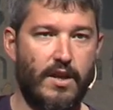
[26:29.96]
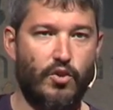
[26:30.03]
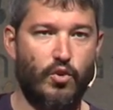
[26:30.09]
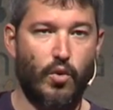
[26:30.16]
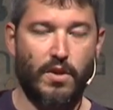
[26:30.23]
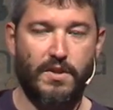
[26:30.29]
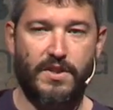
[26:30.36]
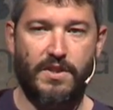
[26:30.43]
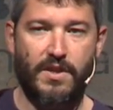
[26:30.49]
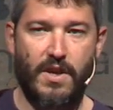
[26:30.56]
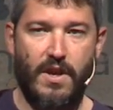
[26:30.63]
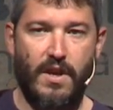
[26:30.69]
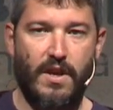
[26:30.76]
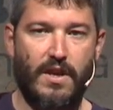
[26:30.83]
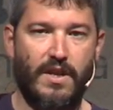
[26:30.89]
tools,
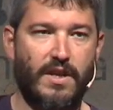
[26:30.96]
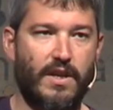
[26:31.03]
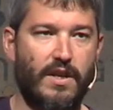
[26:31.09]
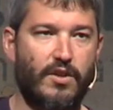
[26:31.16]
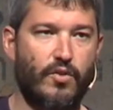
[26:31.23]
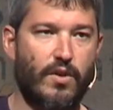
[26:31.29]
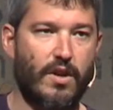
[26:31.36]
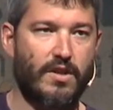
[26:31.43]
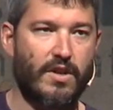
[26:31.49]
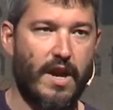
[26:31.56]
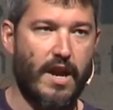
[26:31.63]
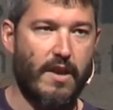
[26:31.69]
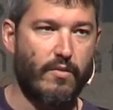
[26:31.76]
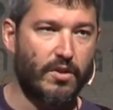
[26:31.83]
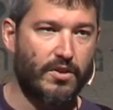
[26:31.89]
you're not
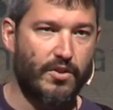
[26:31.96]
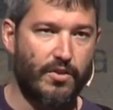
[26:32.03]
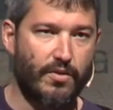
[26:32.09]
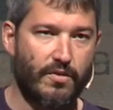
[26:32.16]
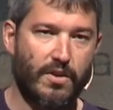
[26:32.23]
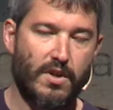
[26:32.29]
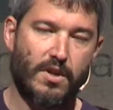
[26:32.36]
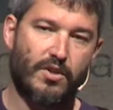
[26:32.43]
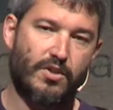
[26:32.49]
able to do.